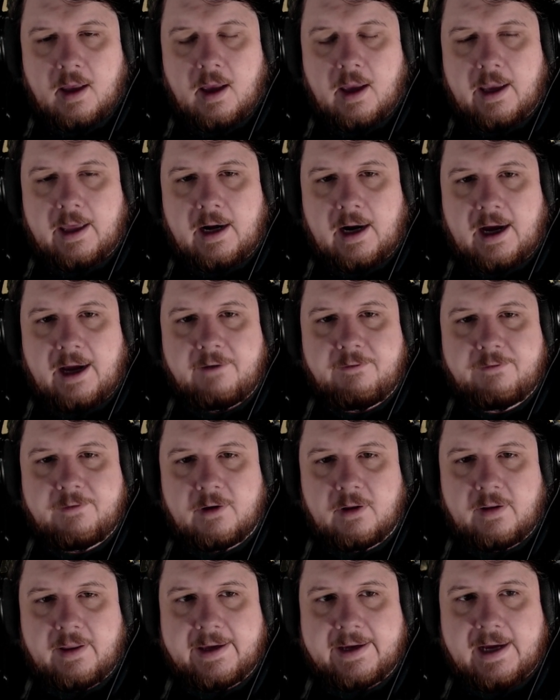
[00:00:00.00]
And I
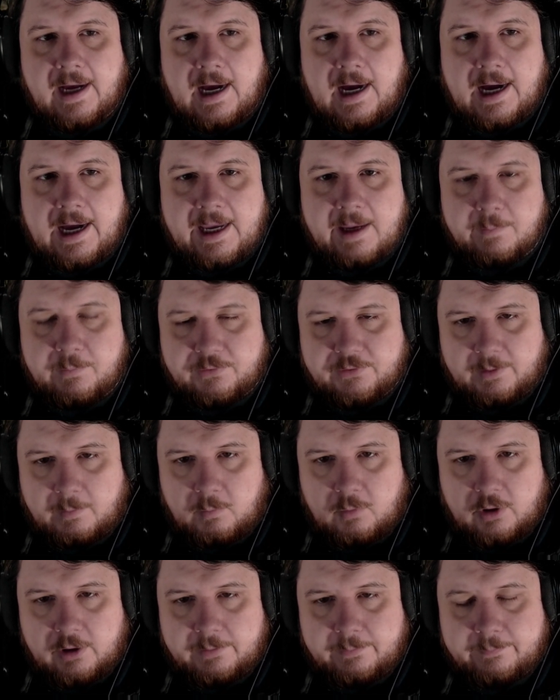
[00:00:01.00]
feel like I am
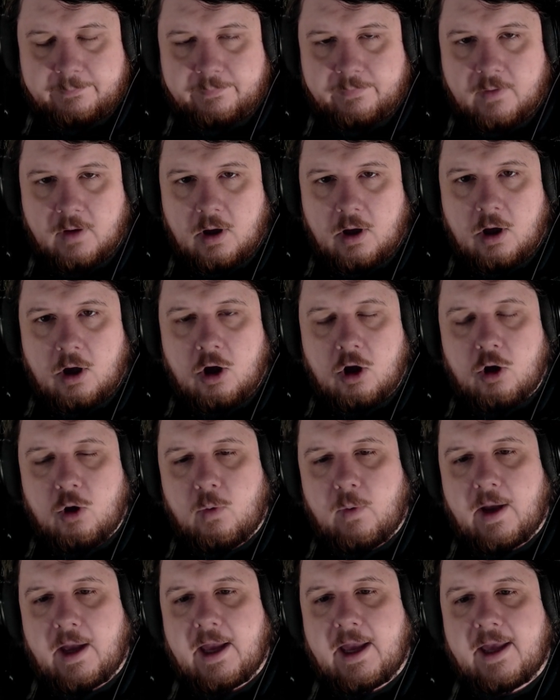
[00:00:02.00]
someone who
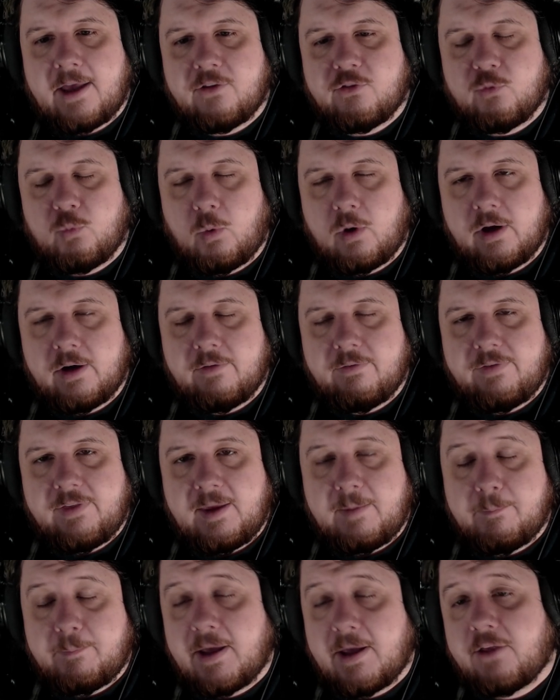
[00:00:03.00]
has one of
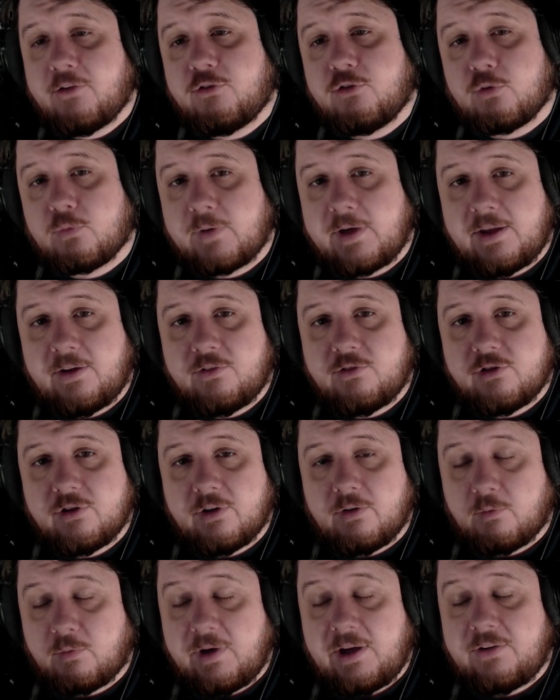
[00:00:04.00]
the best
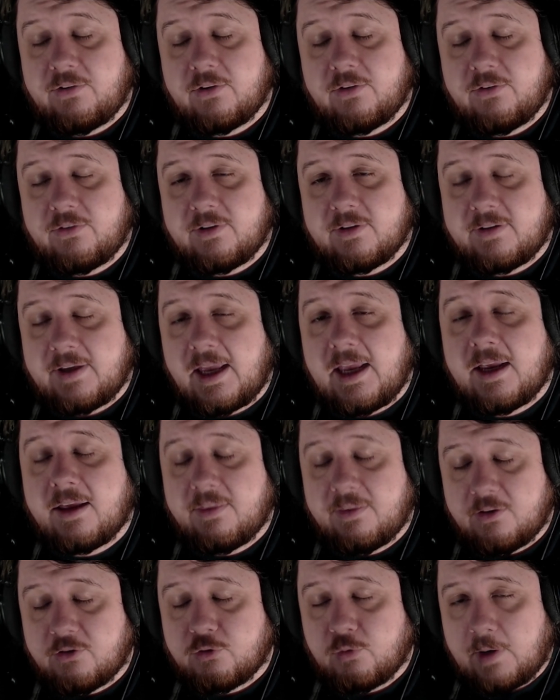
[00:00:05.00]
reasons to take
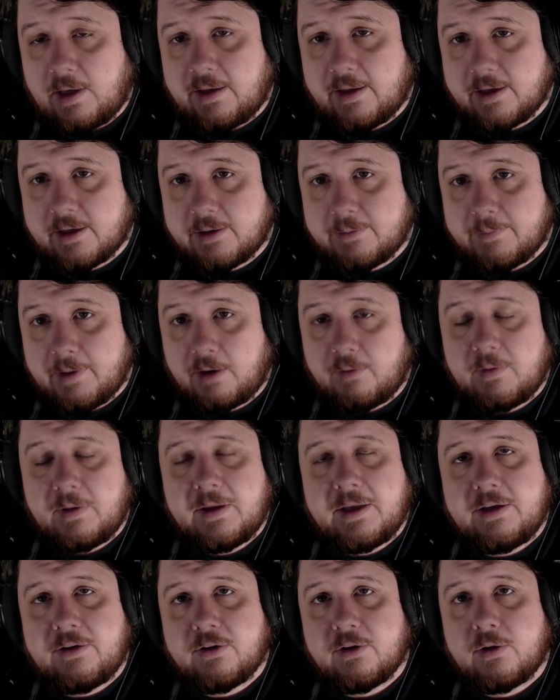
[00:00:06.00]
this relic. I
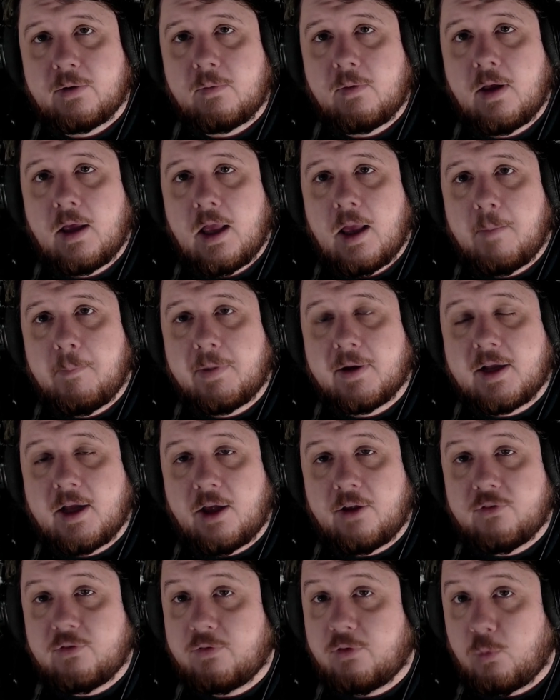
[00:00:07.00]
really do,
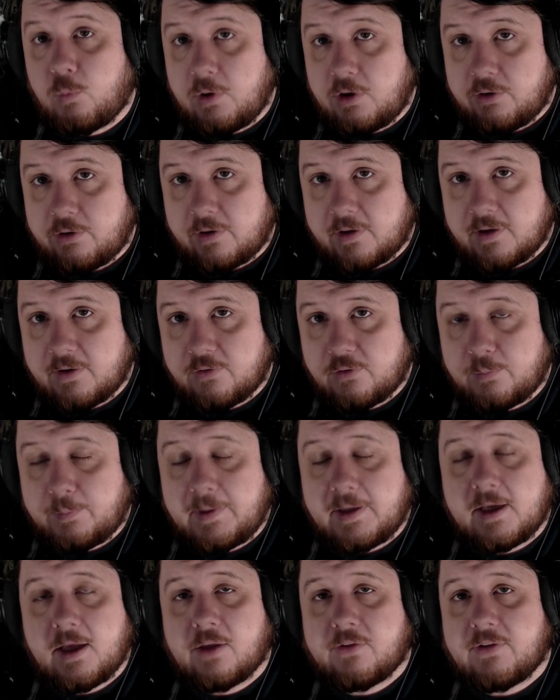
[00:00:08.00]
because of the wilderness,
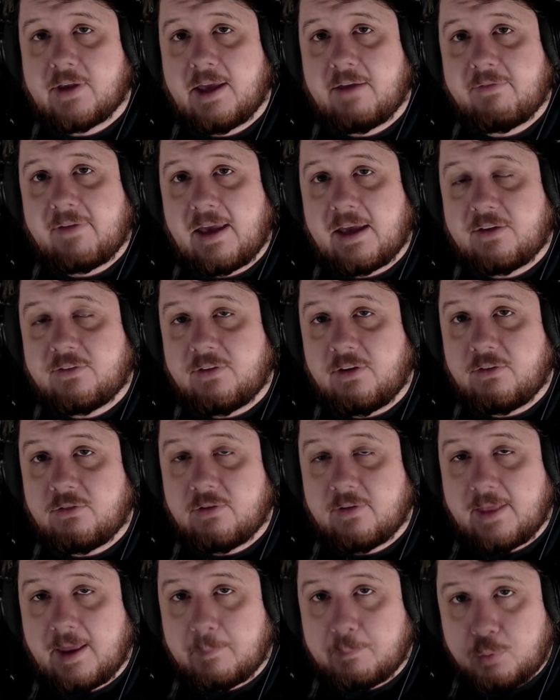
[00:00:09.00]
because I have access to
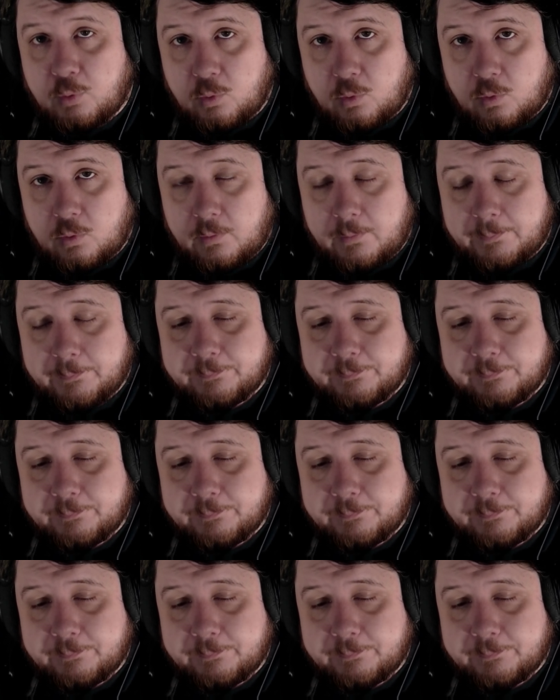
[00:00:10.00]
that pool.